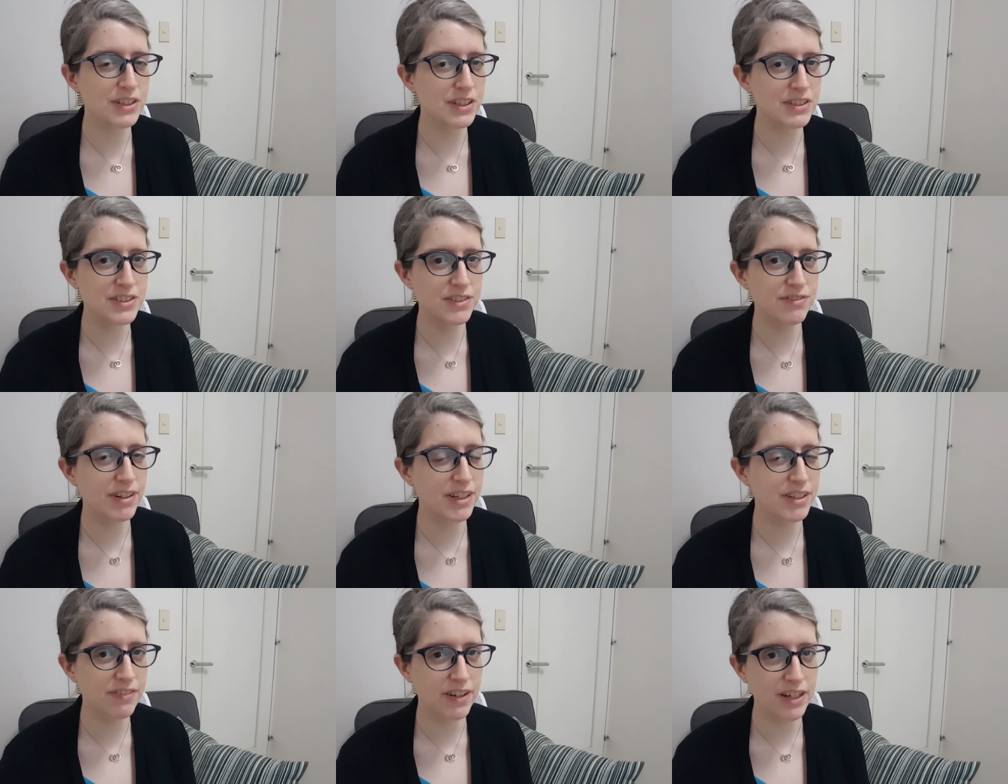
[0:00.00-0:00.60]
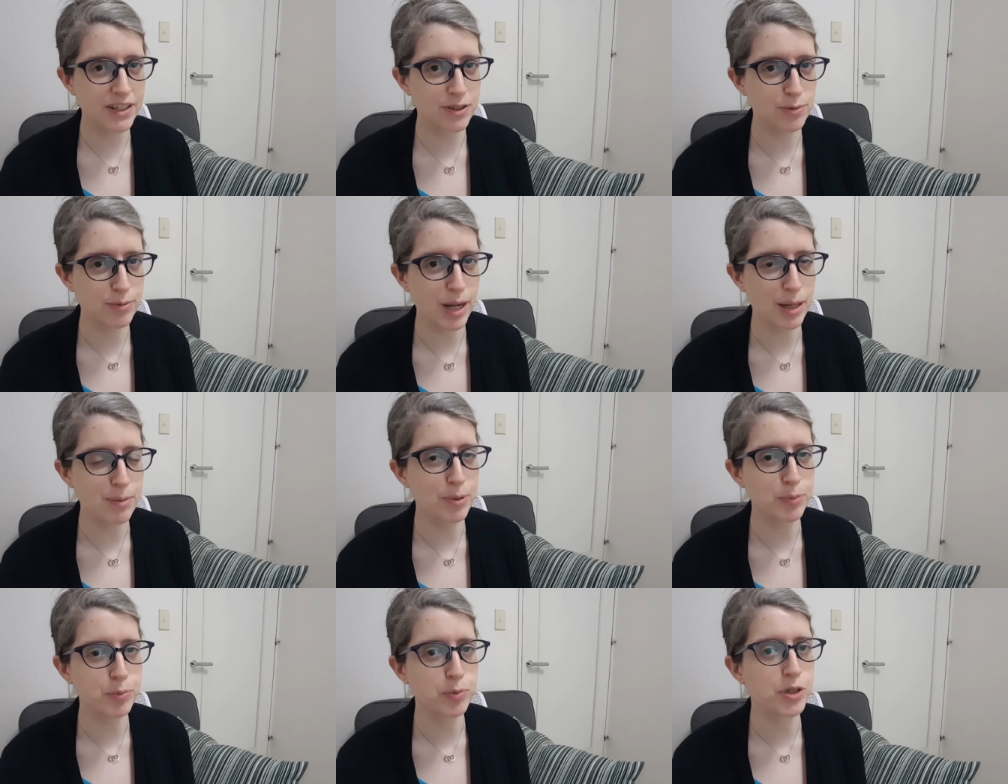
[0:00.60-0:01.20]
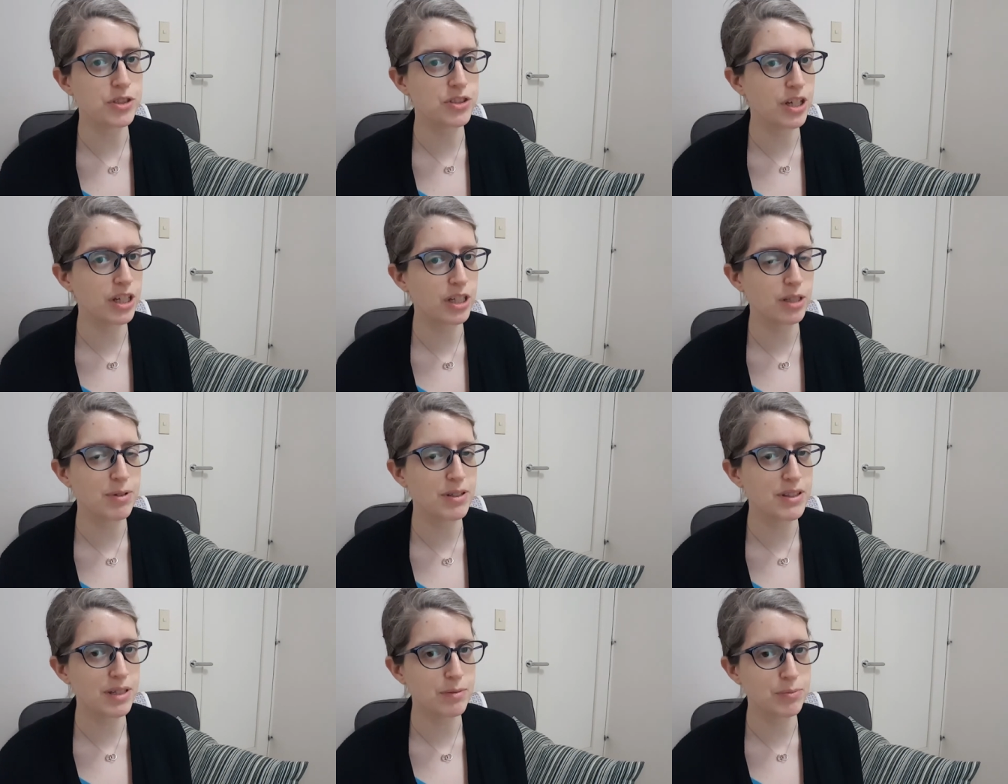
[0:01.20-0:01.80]
I'll see if I can find the wrap-up where I talk
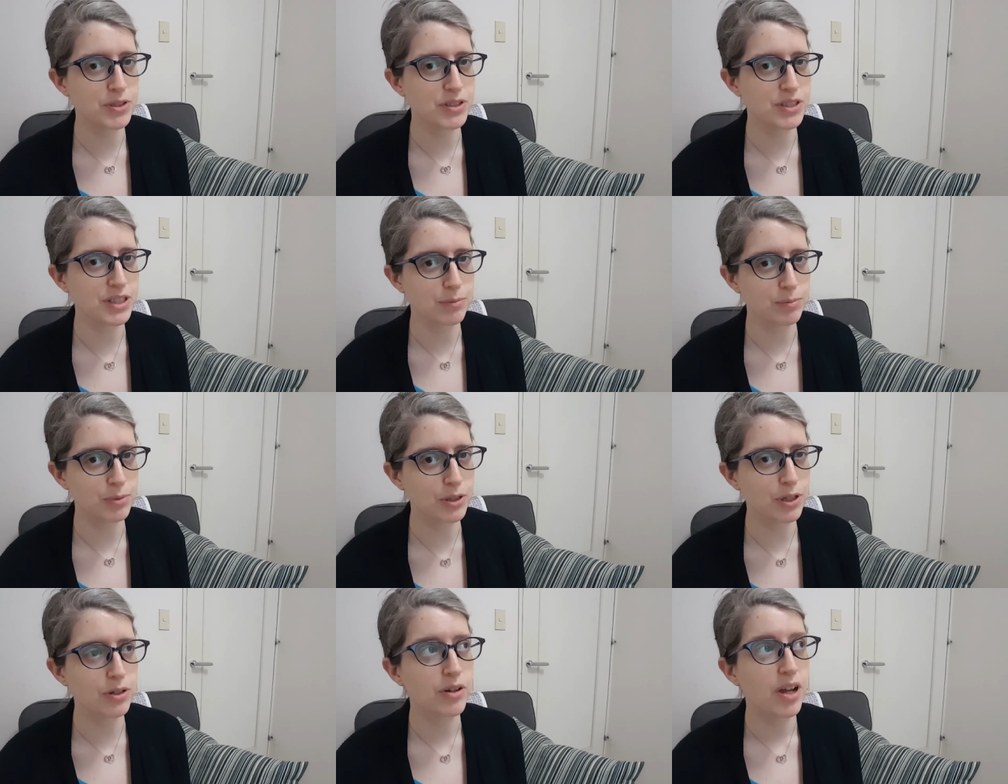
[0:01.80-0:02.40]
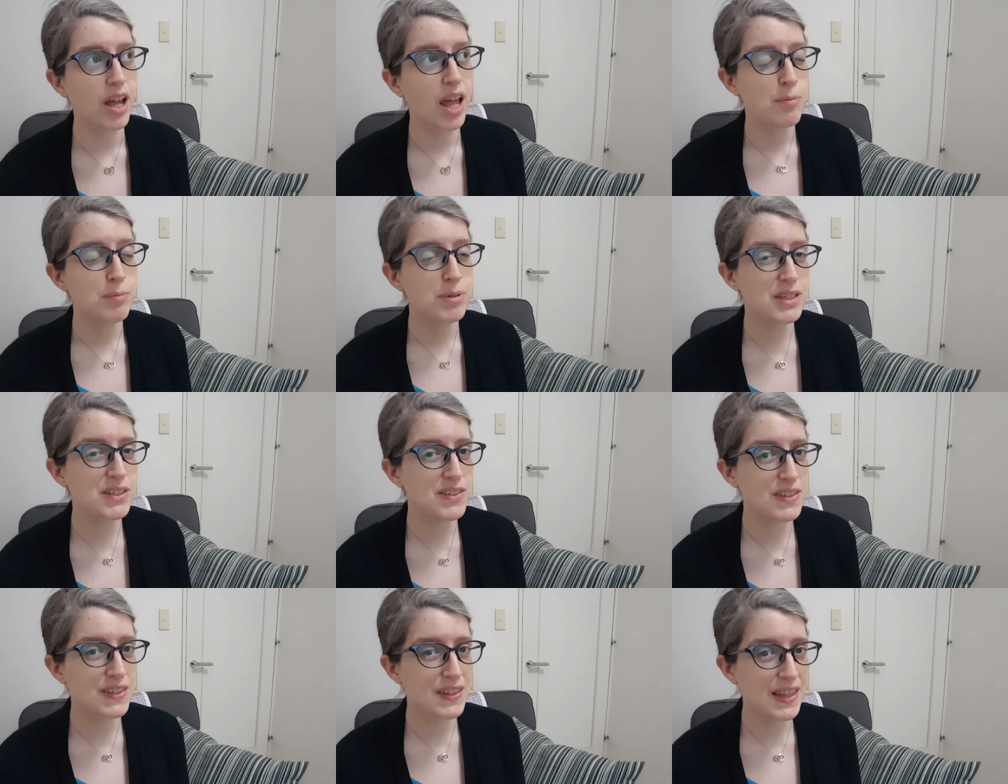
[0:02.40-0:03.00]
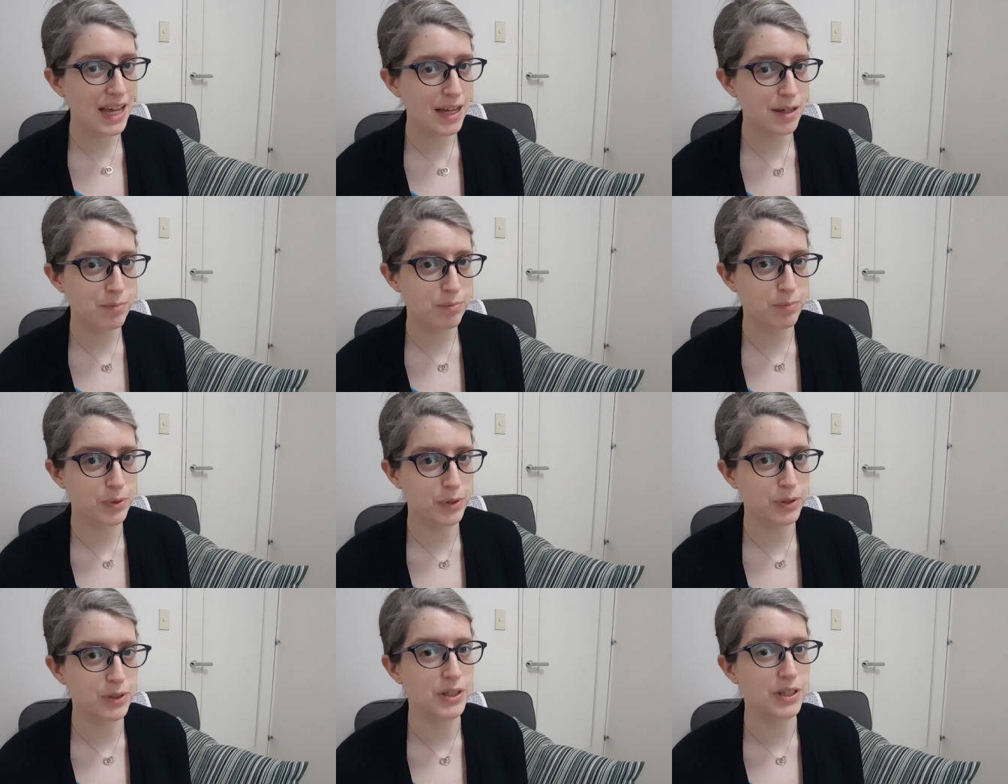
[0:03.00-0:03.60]
about that book down below, because that
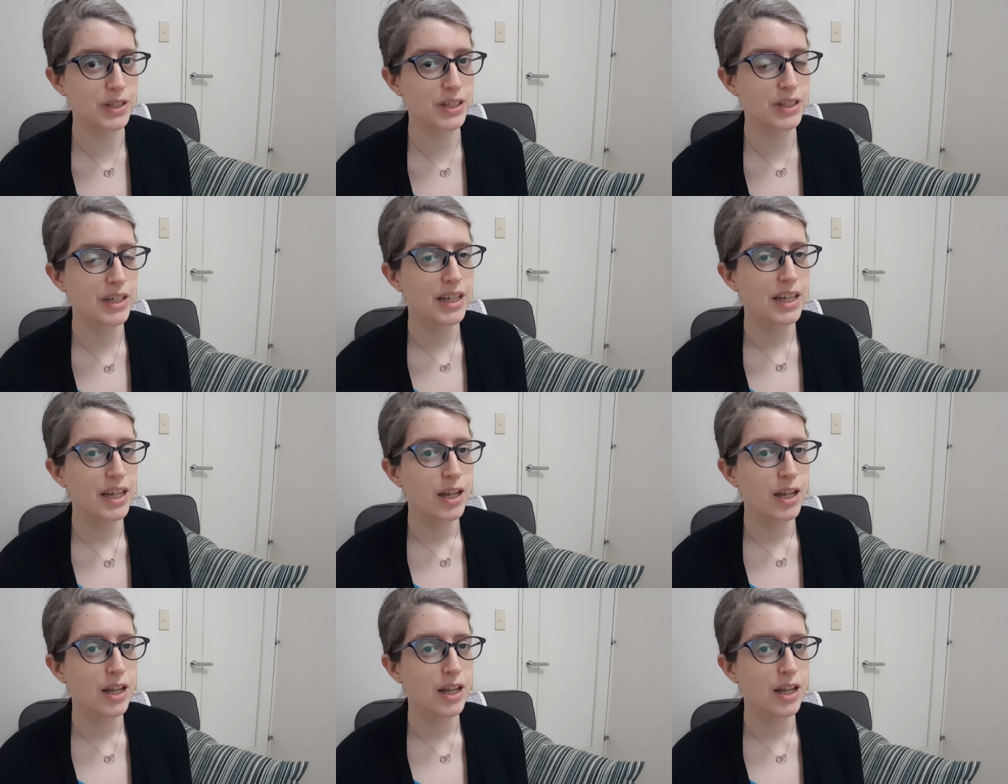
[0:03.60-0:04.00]
book,